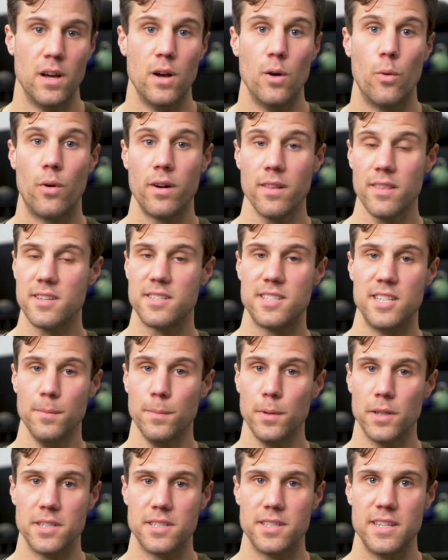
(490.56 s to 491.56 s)
One of the
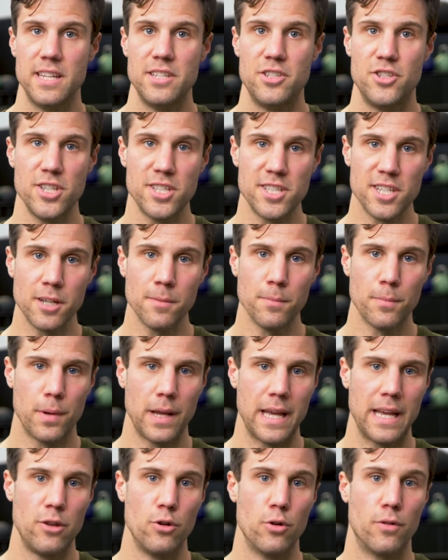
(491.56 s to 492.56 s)
simplest is just to
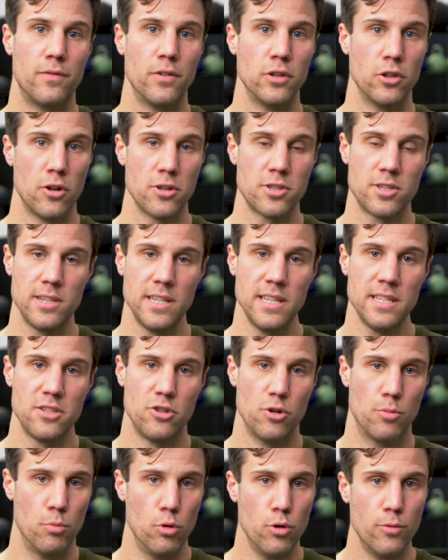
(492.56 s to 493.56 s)
compare your velocities,
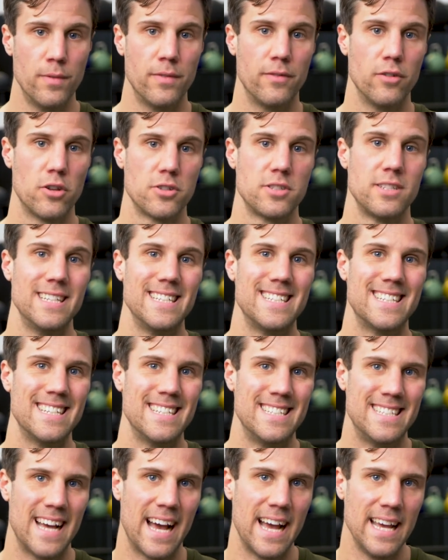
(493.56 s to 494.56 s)
your movement velocity
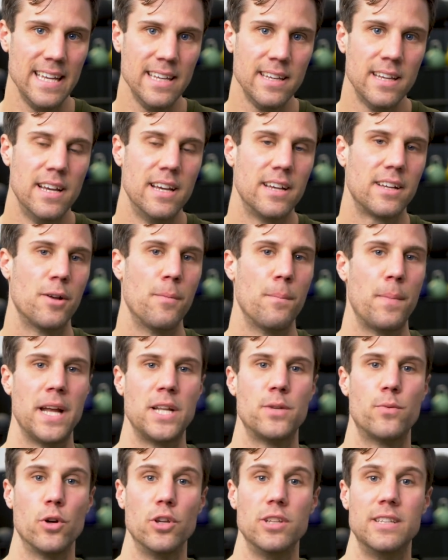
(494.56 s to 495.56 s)
today compared
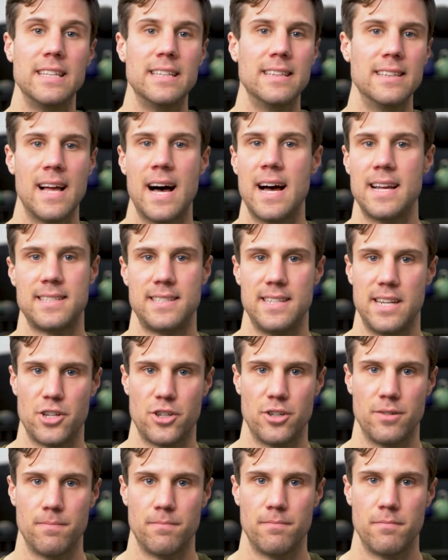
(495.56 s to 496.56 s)
to what you did last
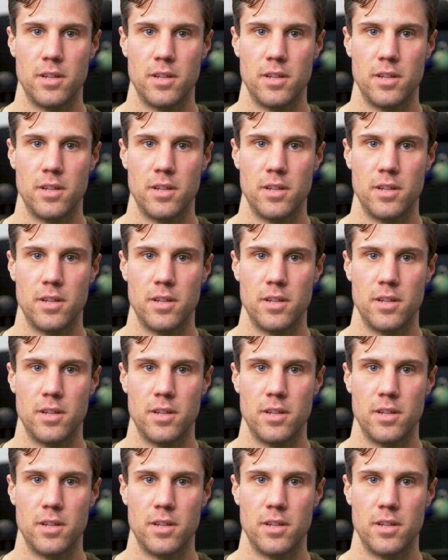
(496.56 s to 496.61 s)
session.